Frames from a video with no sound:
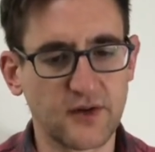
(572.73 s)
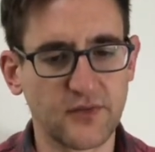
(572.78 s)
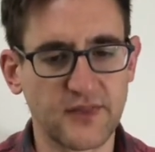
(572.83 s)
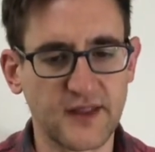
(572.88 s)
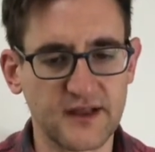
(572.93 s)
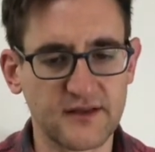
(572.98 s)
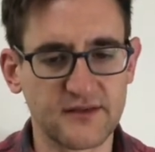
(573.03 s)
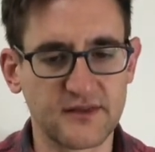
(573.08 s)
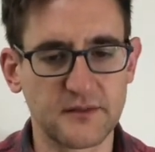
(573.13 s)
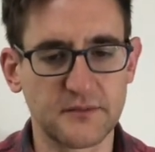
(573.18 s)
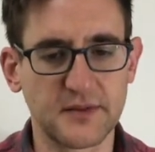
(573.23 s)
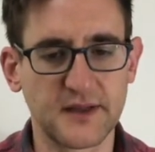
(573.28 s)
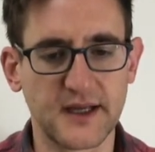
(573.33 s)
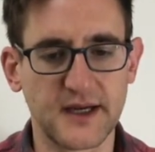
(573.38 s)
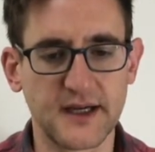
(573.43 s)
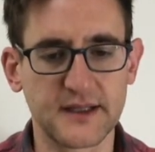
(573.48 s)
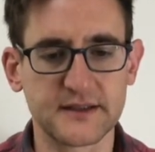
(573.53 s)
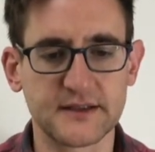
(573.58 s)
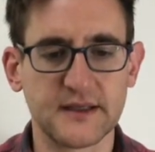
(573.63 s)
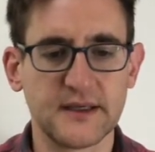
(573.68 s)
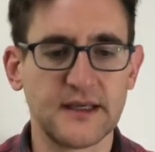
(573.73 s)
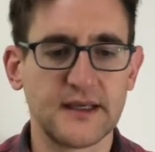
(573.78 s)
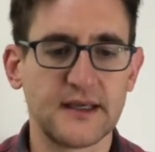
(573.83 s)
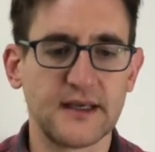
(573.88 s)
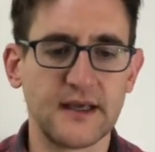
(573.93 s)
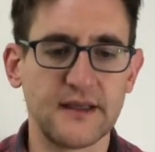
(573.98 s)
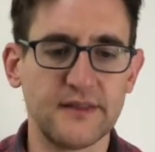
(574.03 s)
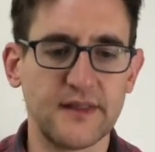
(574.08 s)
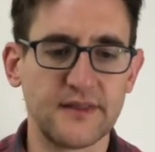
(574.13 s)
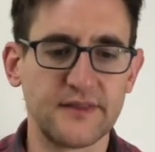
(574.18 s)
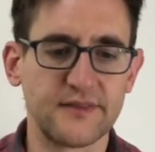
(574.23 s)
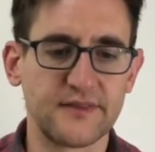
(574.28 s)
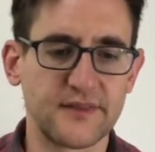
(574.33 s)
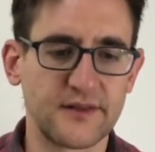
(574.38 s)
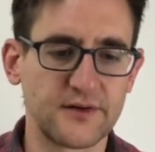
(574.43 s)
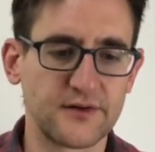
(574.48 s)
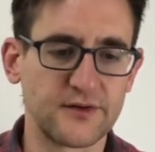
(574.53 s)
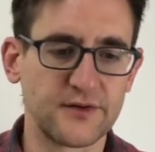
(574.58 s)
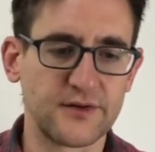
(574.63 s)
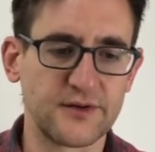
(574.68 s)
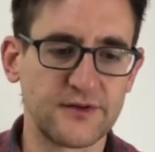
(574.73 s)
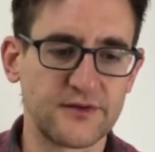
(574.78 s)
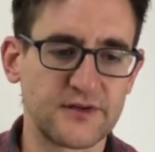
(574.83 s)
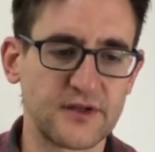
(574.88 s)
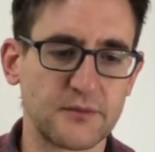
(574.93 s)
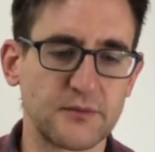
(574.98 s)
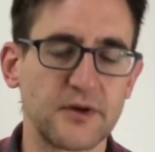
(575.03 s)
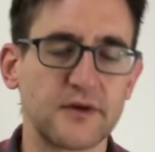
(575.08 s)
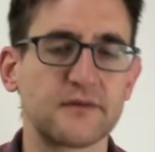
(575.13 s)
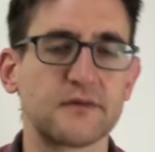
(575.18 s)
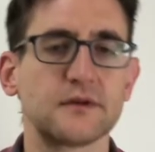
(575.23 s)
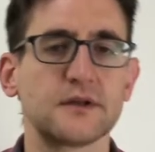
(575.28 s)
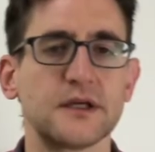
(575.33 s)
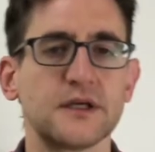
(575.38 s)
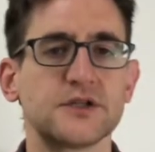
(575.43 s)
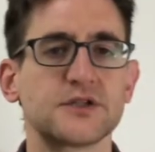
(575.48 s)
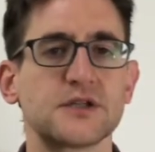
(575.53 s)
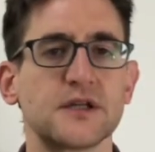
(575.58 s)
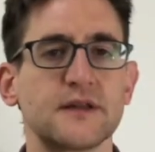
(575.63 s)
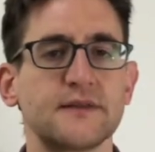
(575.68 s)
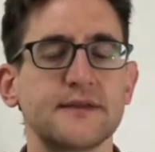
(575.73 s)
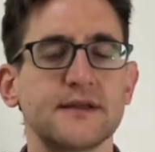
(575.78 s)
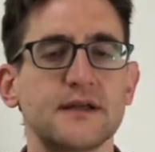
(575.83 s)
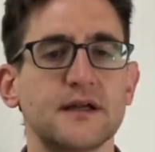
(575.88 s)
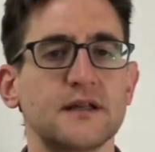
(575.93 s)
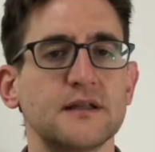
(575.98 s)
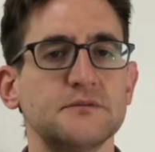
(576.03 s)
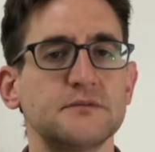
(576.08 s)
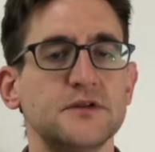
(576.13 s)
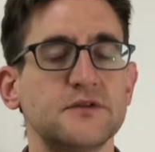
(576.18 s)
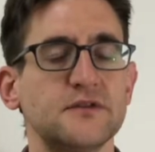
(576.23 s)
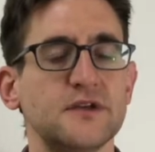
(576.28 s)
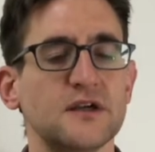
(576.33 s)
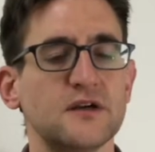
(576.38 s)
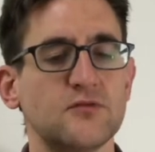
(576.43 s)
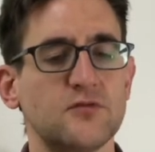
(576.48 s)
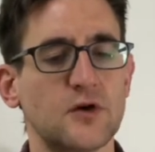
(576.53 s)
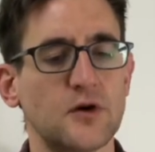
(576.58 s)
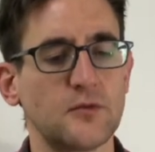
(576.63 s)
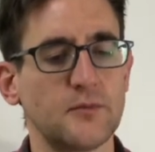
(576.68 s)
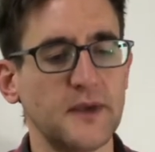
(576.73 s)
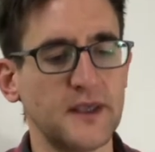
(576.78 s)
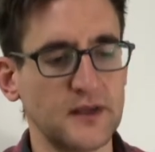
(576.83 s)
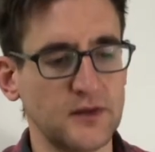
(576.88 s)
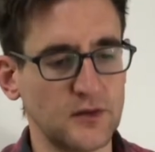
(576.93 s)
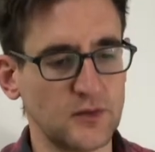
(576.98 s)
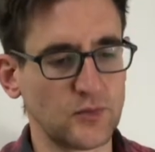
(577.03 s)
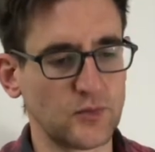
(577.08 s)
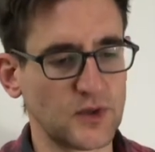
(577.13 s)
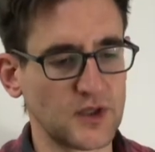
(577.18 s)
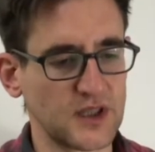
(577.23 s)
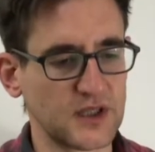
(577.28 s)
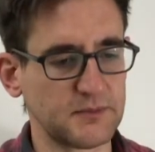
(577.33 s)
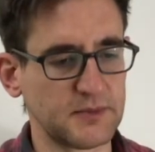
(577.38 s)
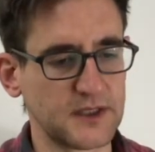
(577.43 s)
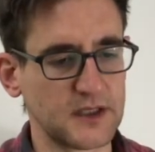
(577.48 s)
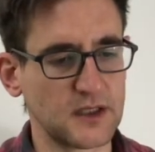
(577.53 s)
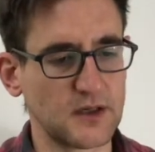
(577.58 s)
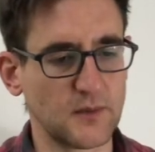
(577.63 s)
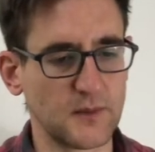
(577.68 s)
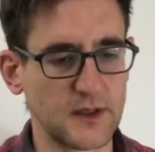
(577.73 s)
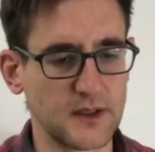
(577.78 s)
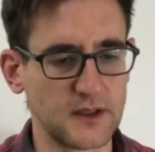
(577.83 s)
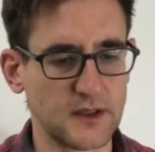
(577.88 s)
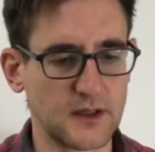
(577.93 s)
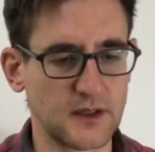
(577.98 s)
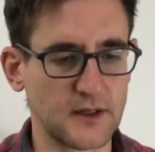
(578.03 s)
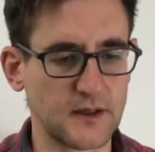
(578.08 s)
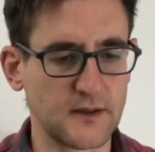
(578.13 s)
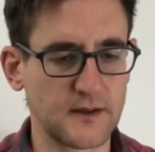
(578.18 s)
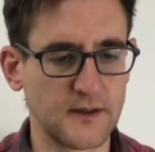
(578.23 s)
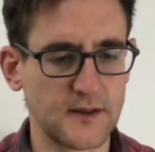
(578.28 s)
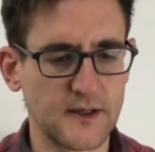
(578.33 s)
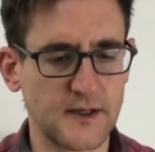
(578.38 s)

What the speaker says: That's the plot, and then there is some revelation at the end of the movie of what may really be going on.